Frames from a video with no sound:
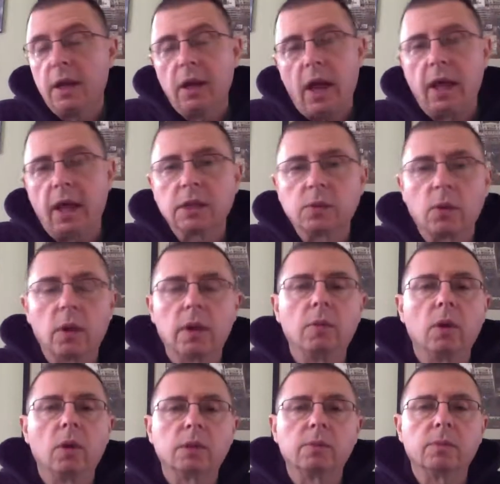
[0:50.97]
I guess one of the
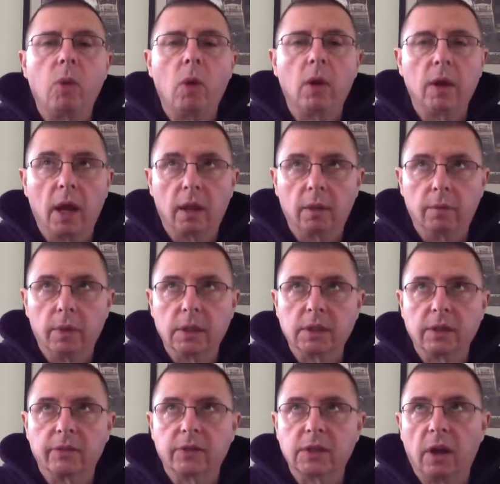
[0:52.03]
most important elements
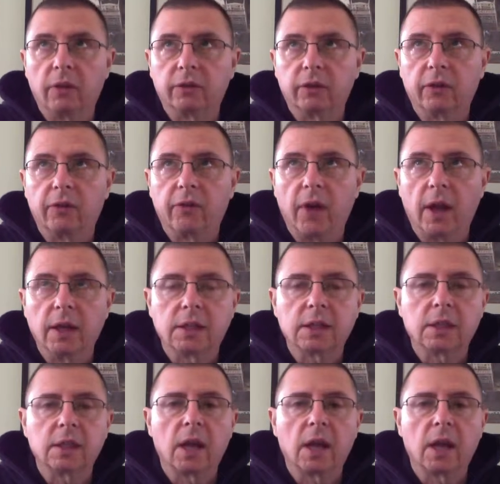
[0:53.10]
of self-defense.